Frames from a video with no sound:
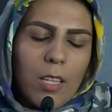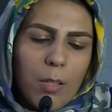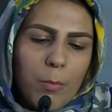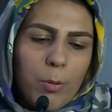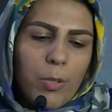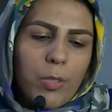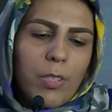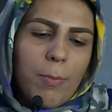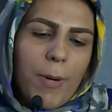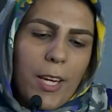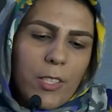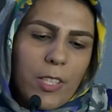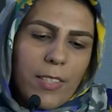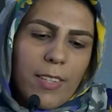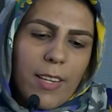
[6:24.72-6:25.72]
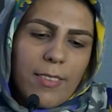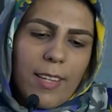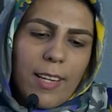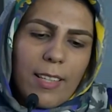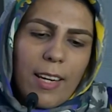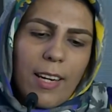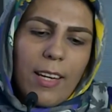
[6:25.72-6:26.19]
put
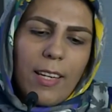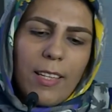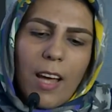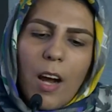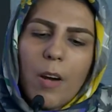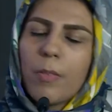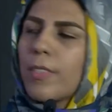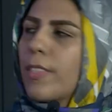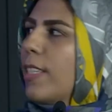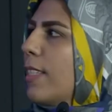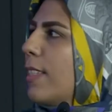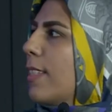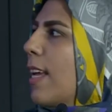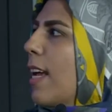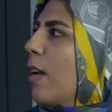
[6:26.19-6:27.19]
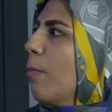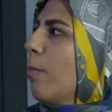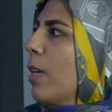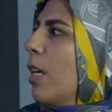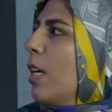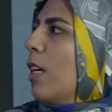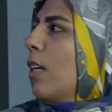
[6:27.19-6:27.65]
patient-centered care in our system,
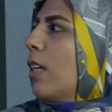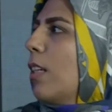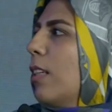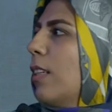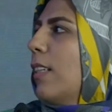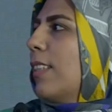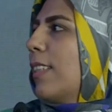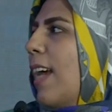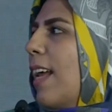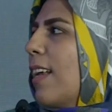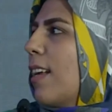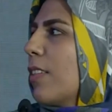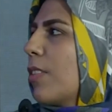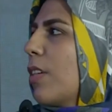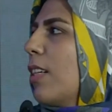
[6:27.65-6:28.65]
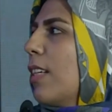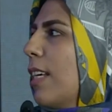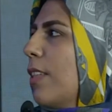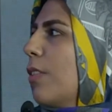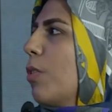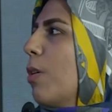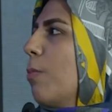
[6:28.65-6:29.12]
it can also
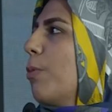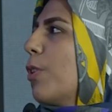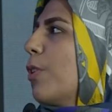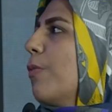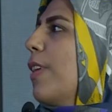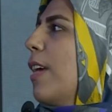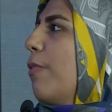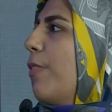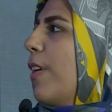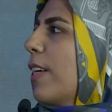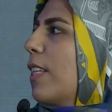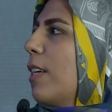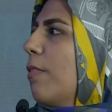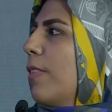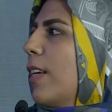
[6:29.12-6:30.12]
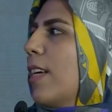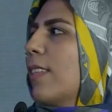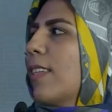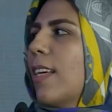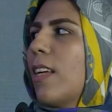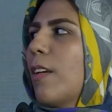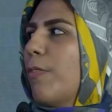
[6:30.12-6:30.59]
lead to improve the effectiveness
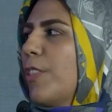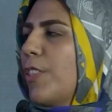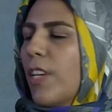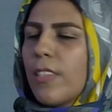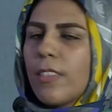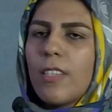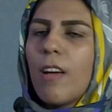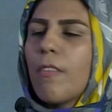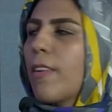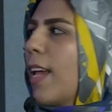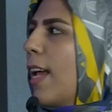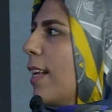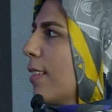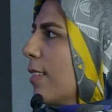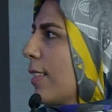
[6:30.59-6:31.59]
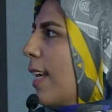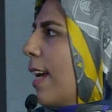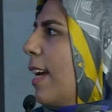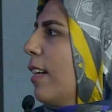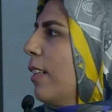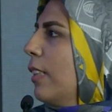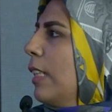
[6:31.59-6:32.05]
and efficiency of
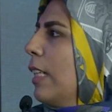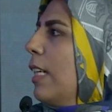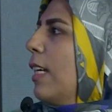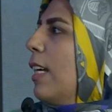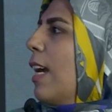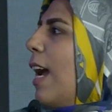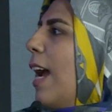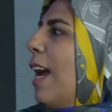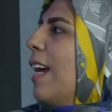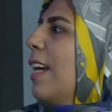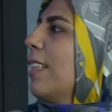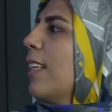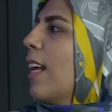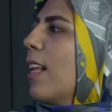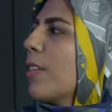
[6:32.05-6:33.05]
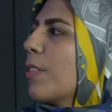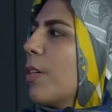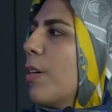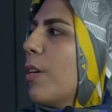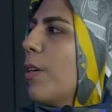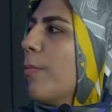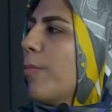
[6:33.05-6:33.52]
healthcare. And
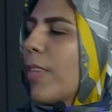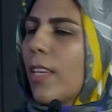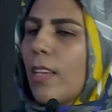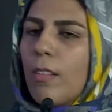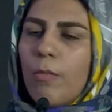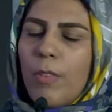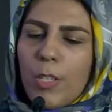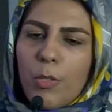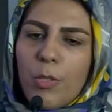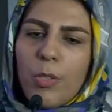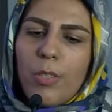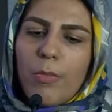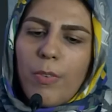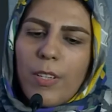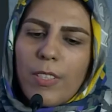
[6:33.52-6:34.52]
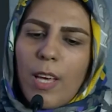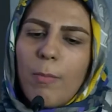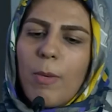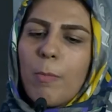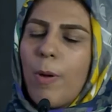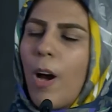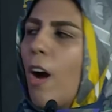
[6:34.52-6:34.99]
also, we should, for
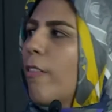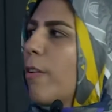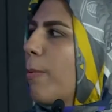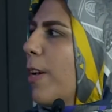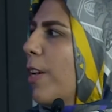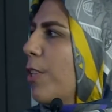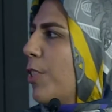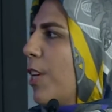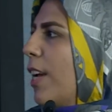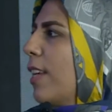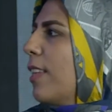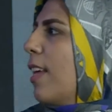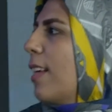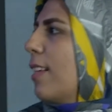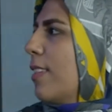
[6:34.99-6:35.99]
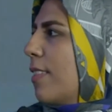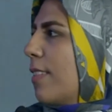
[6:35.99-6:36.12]
example, empower patients and